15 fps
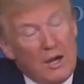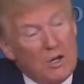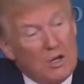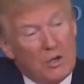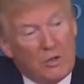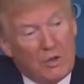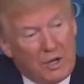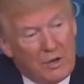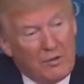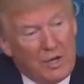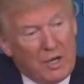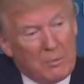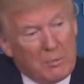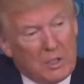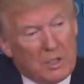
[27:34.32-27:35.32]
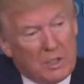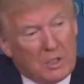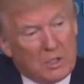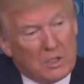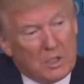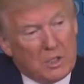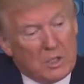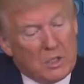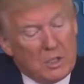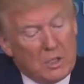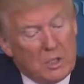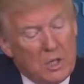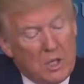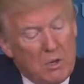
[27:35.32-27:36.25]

I don't know that I've had a bigger decision,